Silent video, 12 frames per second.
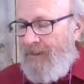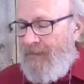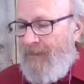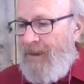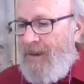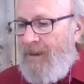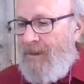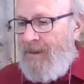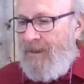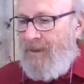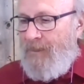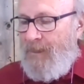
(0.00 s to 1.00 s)
funded
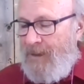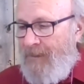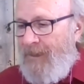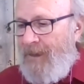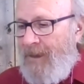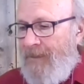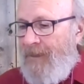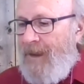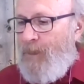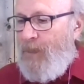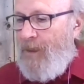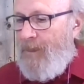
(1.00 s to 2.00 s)
specifically for
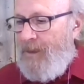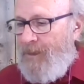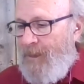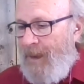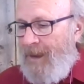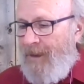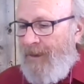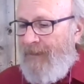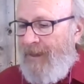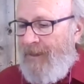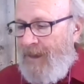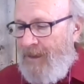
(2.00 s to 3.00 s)
that purpose by the Health
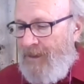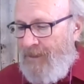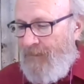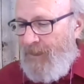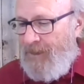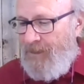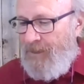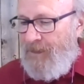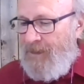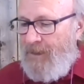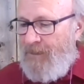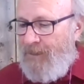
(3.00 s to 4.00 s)
Foundation of Western and
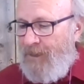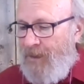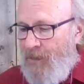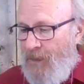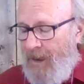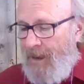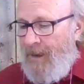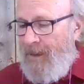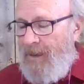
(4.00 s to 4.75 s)
Central New York.